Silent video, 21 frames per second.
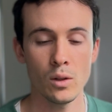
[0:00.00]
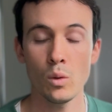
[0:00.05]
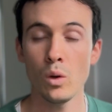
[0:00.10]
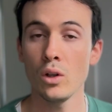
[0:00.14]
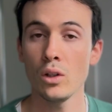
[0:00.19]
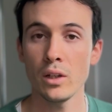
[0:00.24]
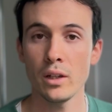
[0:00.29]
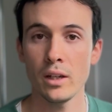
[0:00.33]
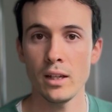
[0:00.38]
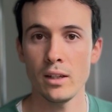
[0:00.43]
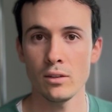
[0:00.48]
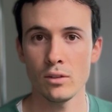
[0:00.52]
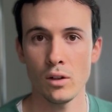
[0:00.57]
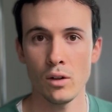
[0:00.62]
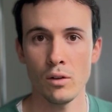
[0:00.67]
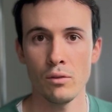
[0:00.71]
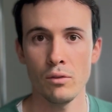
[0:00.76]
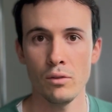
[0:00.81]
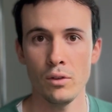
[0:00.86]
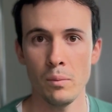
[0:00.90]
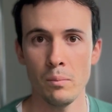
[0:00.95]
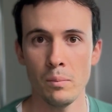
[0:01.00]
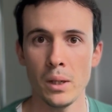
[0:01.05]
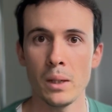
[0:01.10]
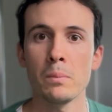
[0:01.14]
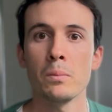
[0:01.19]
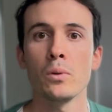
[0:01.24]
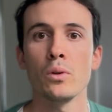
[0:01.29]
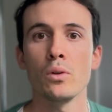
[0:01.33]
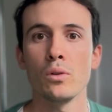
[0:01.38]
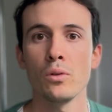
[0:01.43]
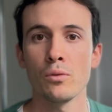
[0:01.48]
qualities of the
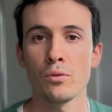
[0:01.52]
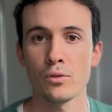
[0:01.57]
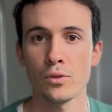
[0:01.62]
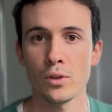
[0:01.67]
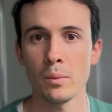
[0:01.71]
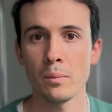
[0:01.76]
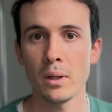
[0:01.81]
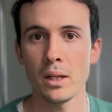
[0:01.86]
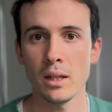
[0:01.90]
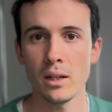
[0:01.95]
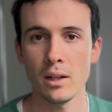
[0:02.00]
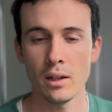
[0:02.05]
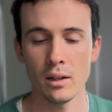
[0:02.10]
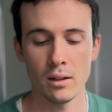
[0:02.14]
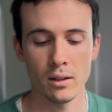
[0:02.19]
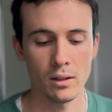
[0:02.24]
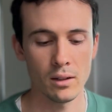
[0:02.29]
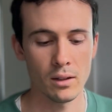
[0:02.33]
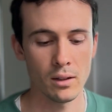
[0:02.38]
people from India.